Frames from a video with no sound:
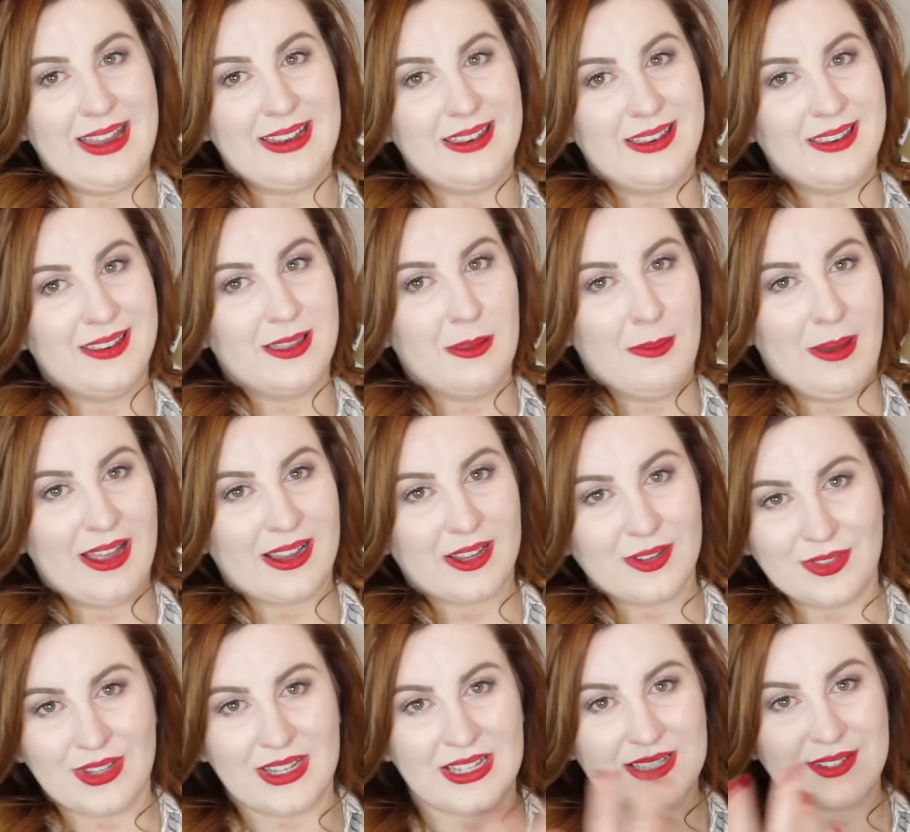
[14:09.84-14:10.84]
in the
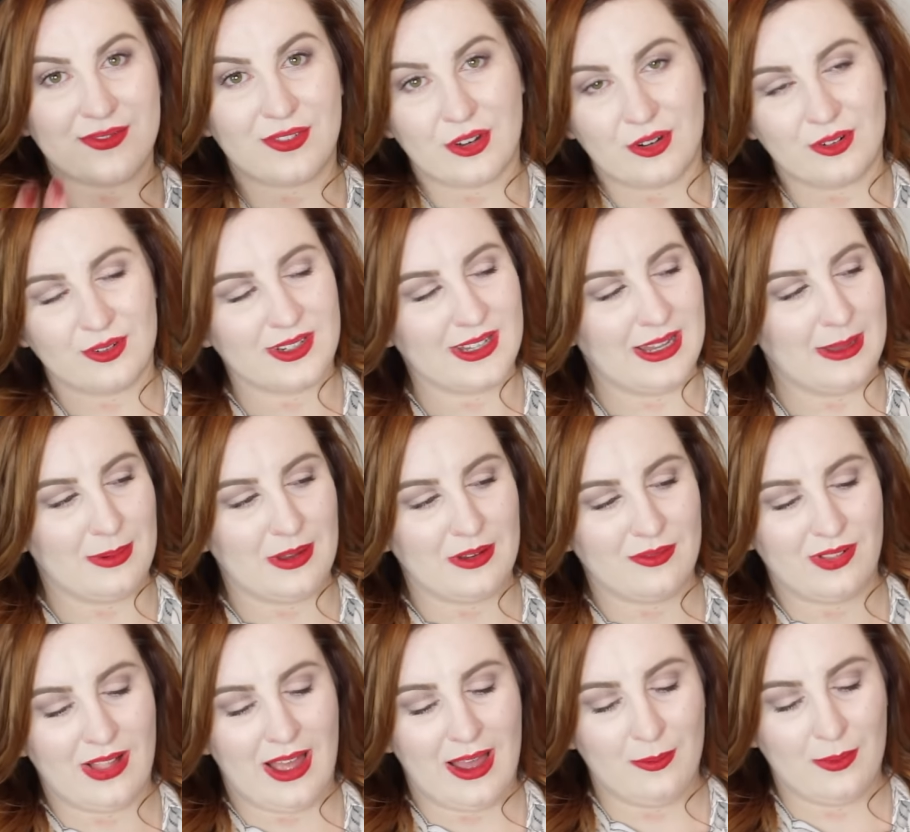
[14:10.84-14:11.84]
back of these for keeping
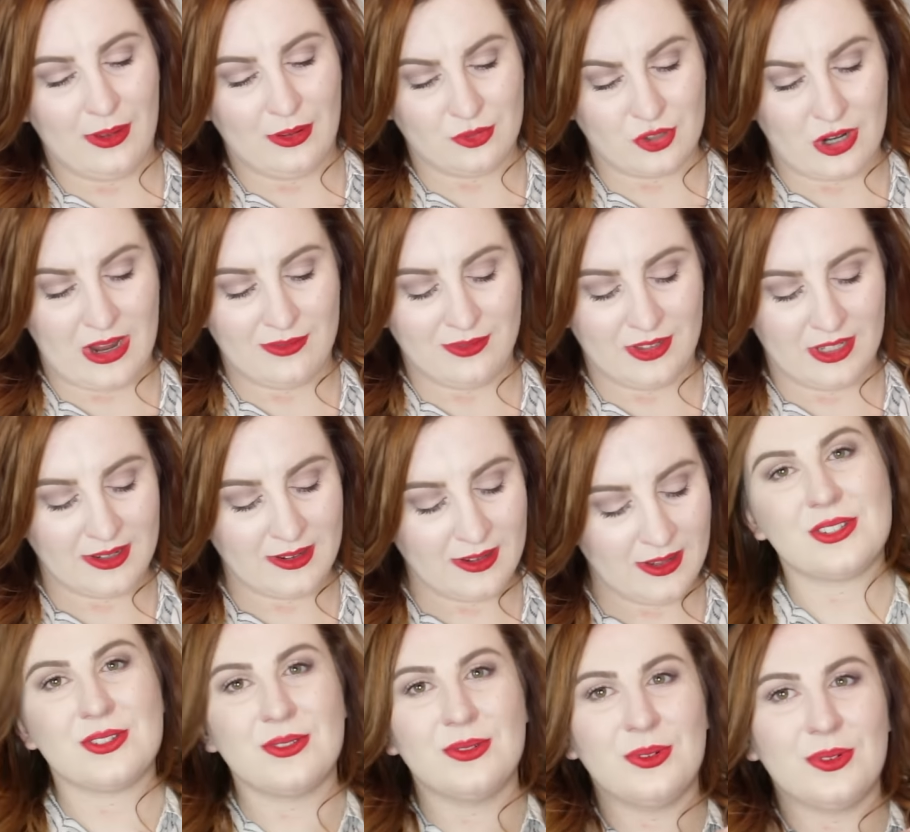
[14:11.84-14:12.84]
flat while travelling.
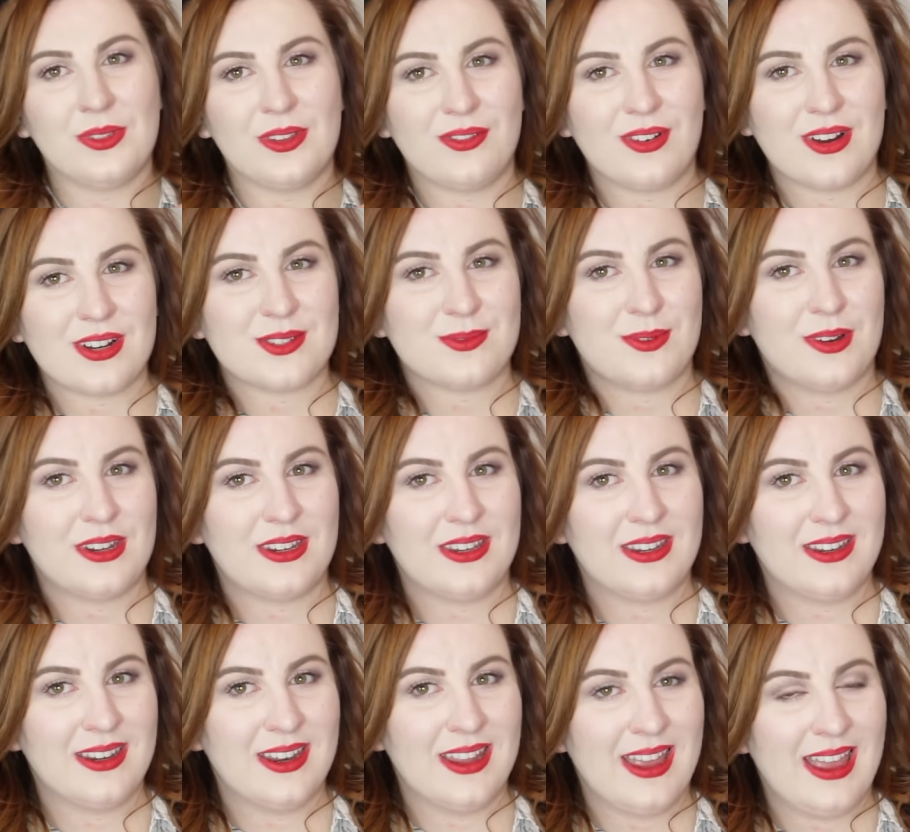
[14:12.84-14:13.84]
So the first
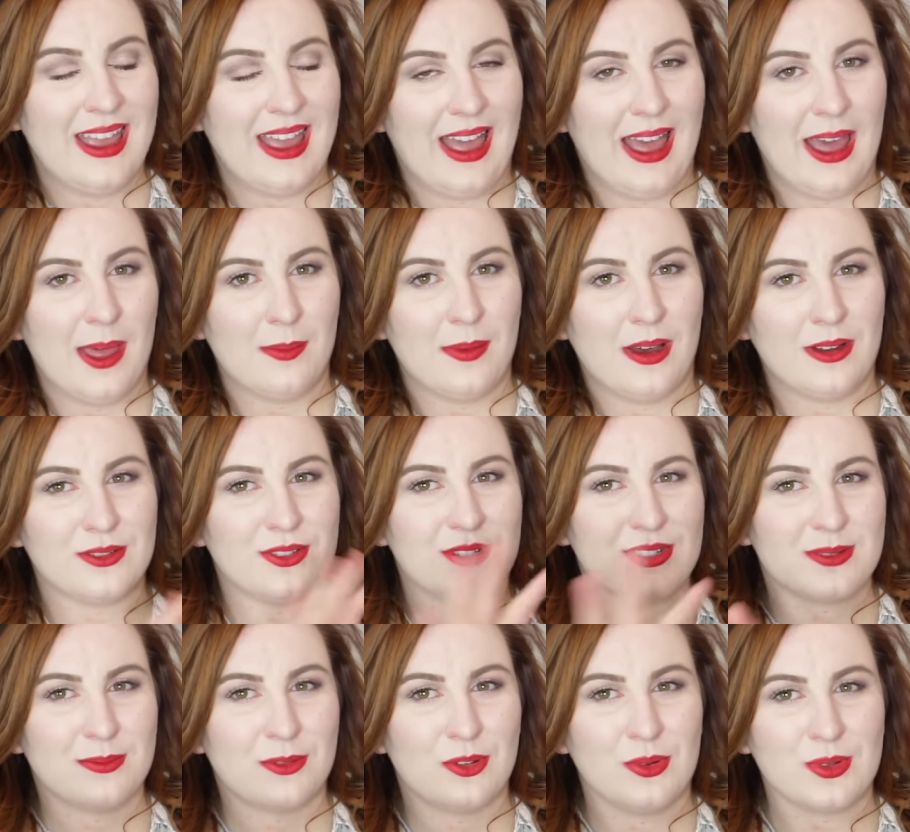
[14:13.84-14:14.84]
one, um, I'll
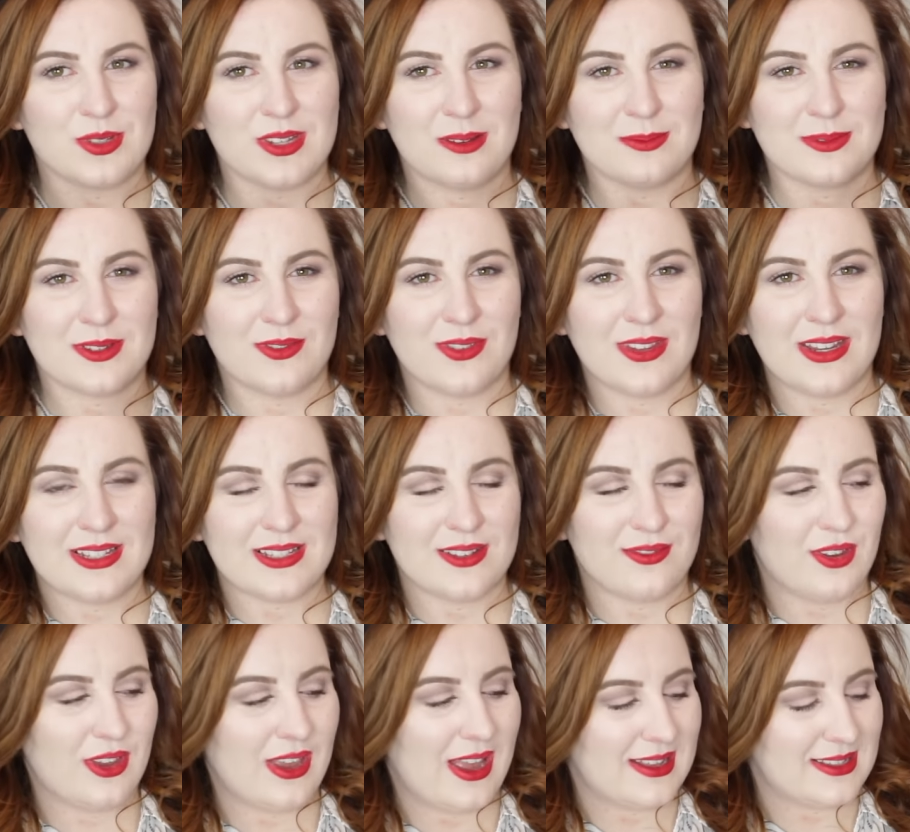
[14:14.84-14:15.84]
do some close-ups of these
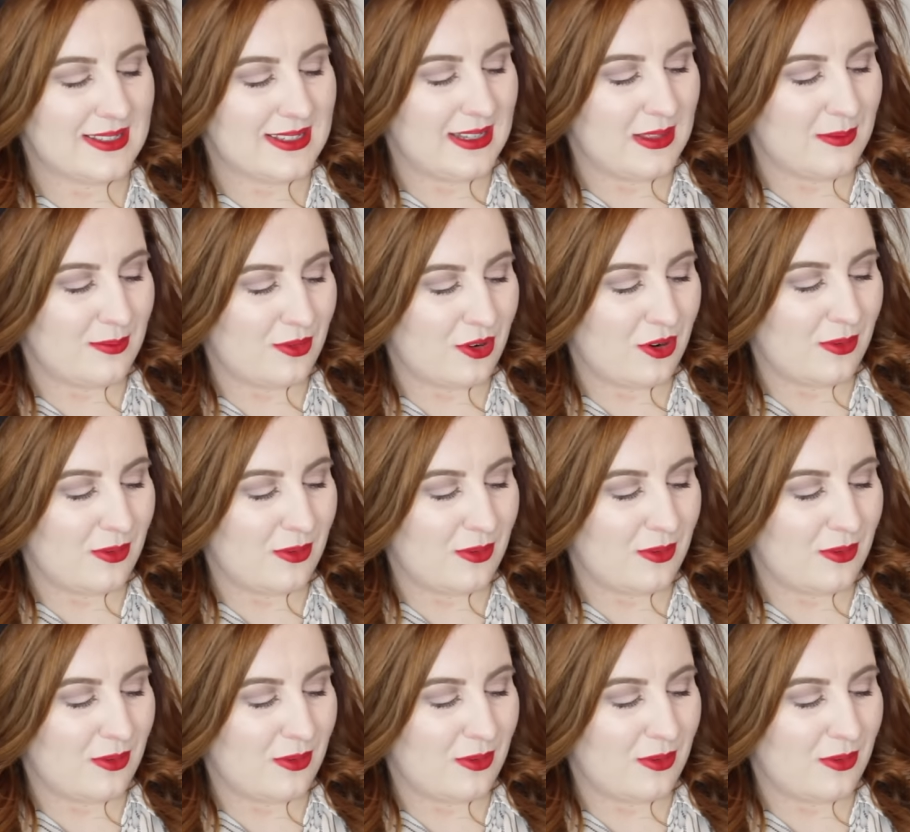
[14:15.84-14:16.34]
if you can't see them